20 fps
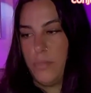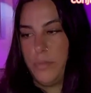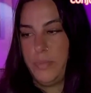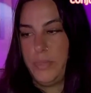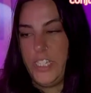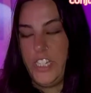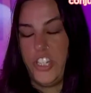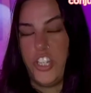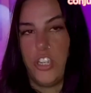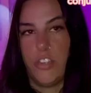
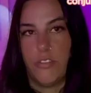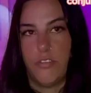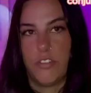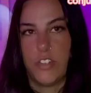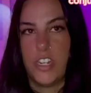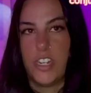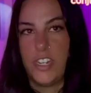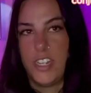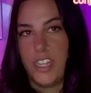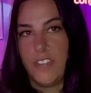probably
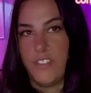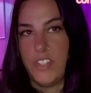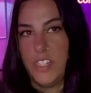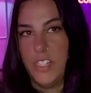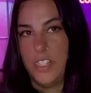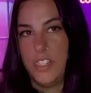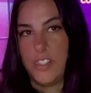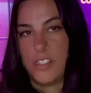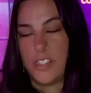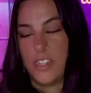children,
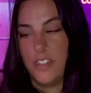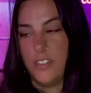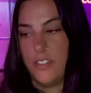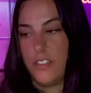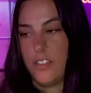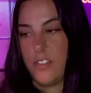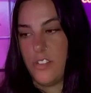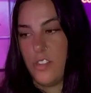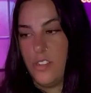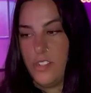given that the
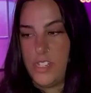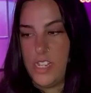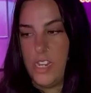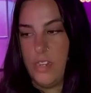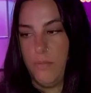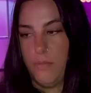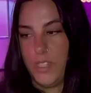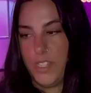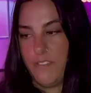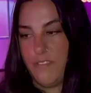sun's
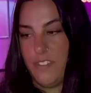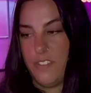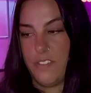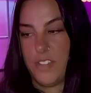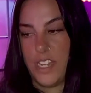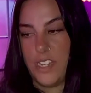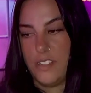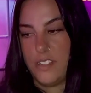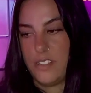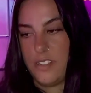associated with the
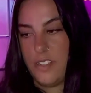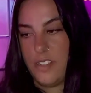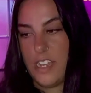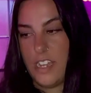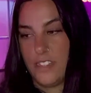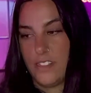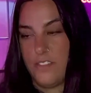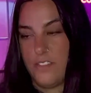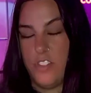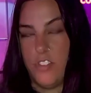5th
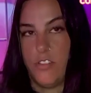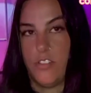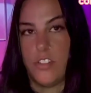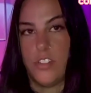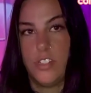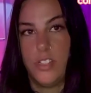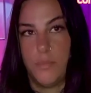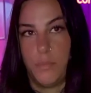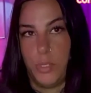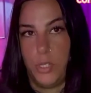house of
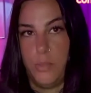children.